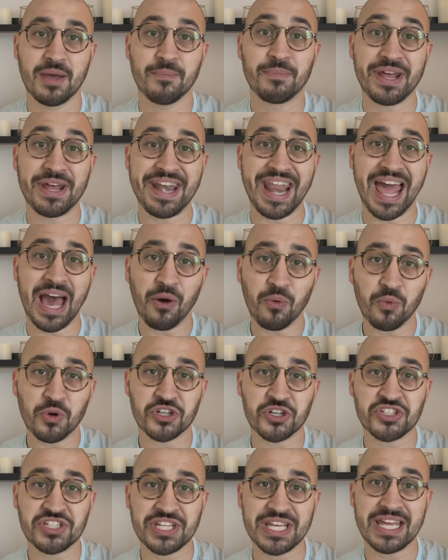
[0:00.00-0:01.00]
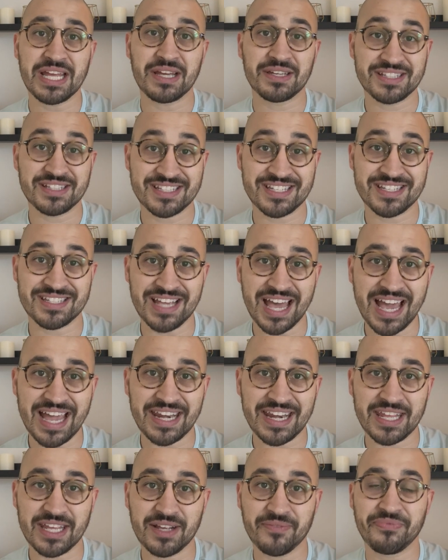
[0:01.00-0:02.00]
But now what we're seeing in
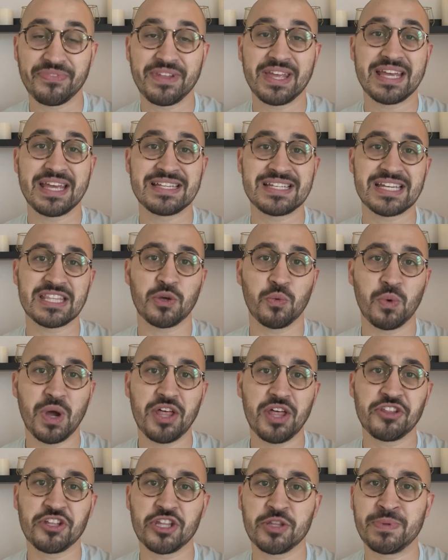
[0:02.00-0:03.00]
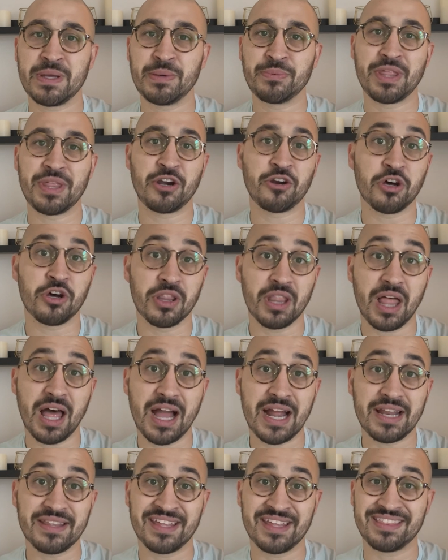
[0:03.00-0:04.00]
society is that the wealthy are the people that are
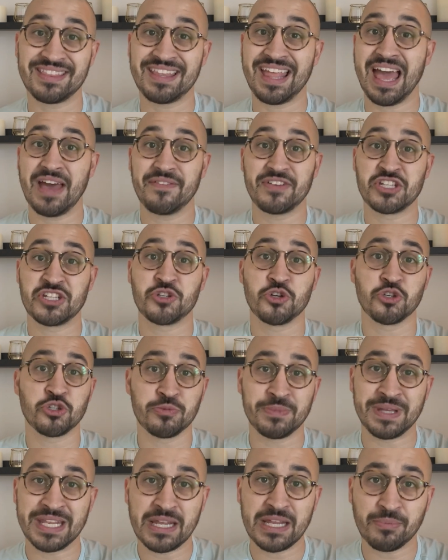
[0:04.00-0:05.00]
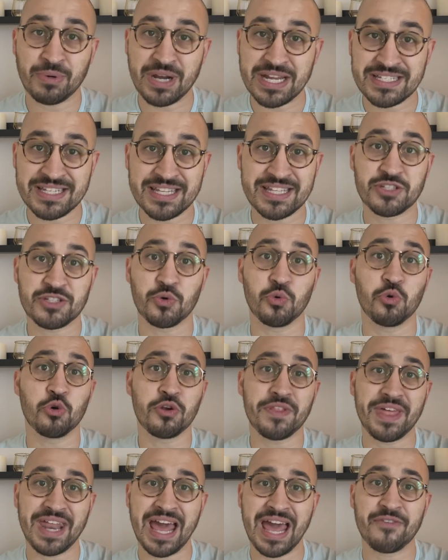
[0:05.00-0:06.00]
online, that have a social media presence
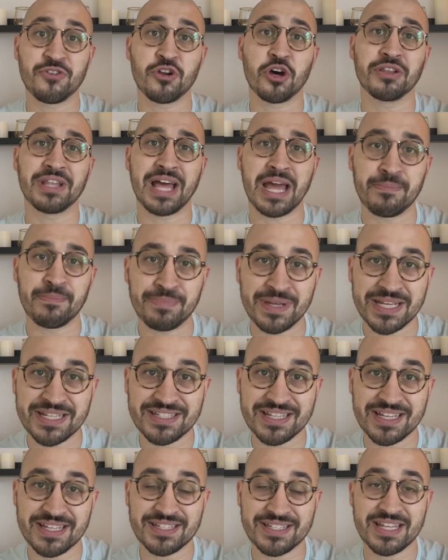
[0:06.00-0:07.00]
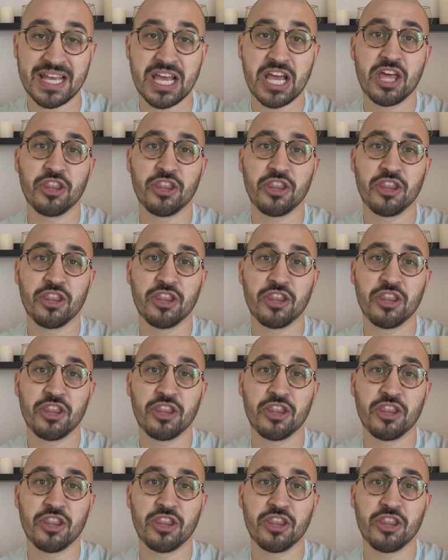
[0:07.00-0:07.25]
or that have an online business.